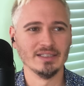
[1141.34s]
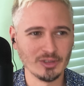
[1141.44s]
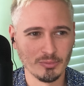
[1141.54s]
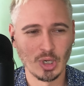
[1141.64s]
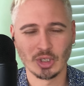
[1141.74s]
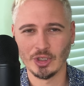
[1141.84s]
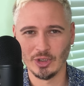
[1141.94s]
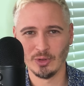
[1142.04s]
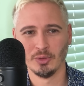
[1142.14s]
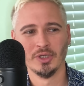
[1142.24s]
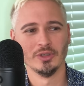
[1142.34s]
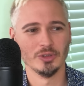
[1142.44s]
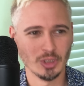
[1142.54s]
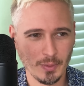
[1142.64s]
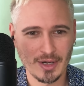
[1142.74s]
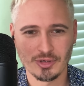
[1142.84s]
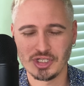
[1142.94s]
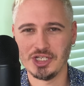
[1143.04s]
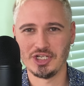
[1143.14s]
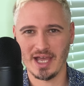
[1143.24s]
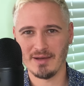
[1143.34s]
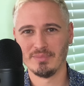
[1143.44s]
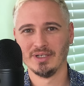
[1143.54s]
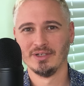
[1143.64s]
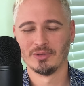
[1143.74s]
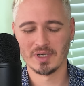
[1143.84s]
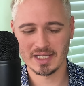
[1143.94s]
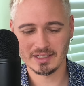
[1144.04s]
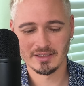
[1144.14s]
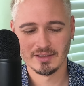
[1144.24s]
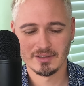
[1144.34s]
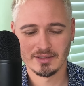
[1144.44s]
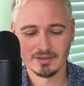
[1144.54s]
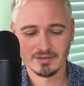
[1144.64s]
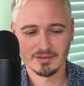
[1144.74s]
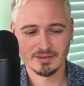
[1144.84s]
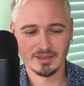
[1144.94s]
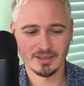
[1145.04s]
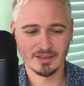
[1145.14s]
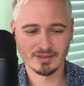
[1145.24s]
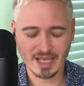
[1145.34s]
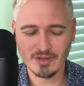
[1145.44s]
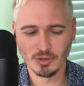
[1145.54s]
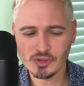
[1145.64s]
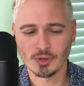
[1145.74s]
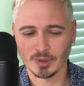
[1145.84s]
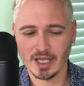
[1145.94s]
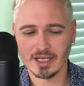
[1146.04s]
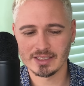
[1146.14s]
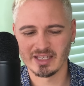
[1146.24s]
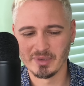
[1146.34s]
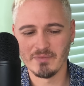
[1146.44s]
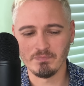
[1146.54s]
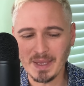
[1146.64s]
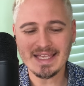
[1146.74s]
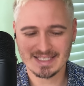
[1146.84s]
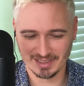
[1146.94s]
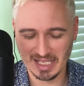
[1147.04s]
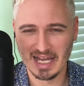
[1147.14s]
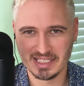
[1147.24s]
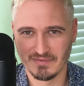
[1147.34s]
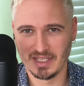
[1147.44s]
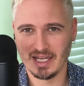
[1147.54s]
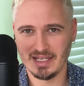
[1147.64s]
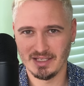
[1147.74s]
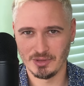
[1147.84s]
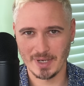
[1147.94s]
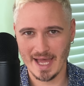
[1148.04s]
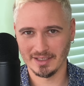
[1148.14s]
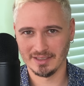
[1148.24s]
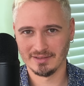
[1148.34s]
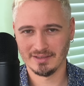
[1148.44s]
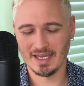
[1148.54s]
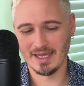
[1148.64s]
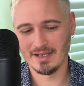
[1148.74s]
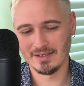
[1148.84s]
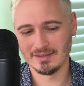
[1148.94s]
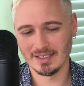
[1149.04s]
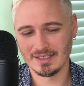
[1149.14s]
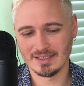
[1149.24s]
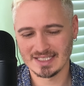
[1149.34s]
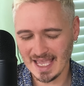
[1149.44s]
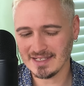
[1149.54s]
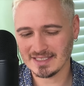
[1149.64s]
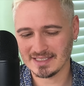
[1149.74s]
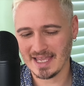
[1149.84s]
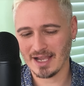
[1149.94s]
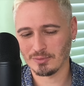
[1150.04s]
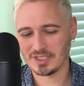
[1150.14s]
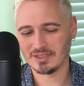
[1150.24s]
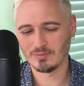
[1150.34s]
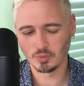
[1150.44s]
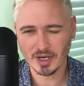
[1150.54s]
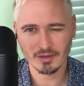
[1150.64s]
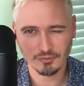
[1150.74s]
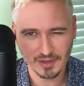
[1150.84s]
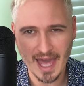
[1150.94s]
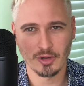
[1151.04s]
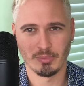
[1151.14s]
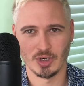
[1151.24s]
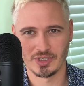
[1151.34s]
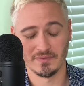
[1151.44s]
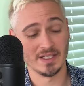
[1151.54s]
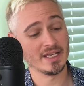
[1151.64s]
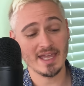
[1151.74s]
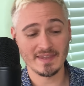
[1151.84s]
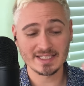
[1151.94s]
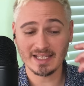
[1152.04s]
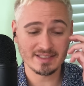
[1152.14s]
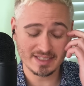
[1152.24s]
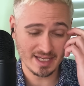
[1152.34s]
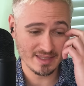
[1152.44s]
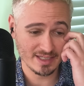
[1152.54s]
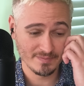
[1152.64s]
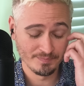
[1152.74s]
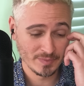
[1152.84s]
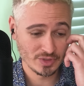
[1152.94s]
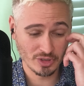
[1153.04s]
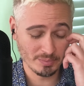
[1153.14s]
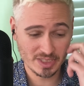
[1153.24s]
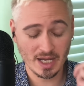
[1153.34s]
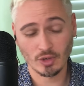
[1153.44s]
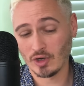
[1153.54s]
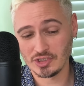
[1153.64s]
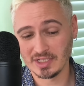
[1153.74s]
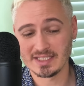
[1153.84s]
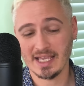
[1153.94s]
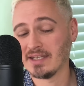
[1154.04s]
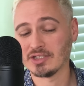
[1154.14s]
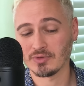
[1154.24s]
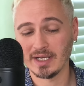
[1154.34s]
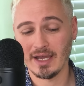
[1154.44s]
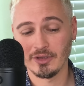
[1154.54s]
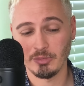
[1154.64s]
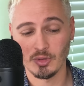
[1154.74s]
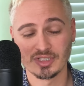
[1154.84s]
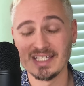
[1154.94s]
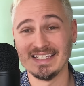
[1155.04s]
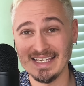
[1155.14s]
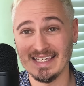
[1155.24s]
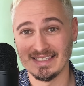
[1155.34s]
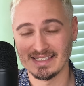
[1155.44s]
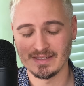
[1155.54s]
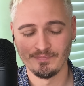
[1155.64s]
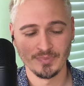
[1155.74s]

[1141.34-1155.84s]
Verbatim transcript: Little Marco, Low Energy Jeb, right? that those are like some of the biggest lines of the night in the rally. And the DeSantis attack was one of the flatter parts of it. Again, that's not to say that Trump is not crushing DeSantis right now in the polls because he is.